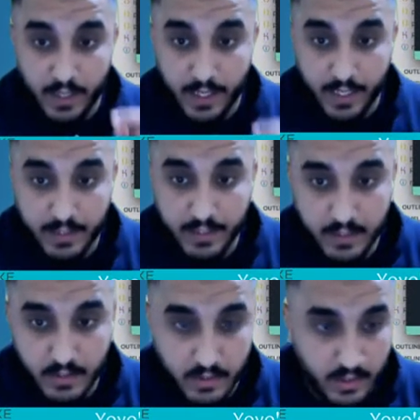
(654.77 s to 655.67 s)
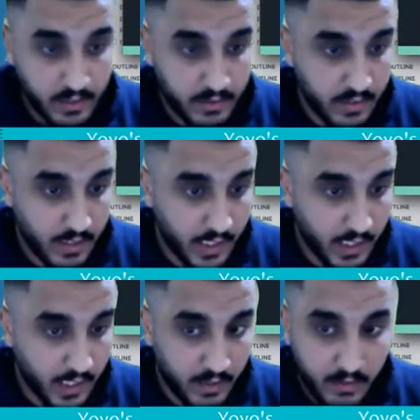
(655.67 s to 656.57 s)
and I think it's just
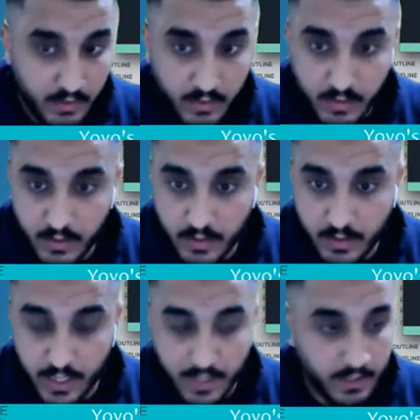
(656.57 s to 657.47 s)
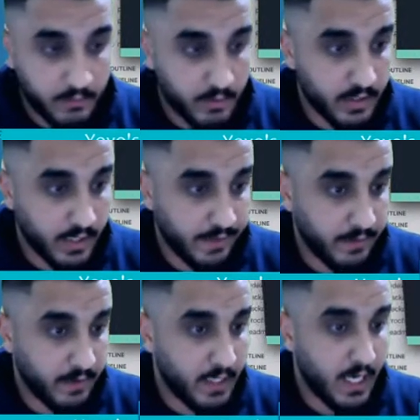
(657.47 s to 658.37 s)
yeah, I think we're done.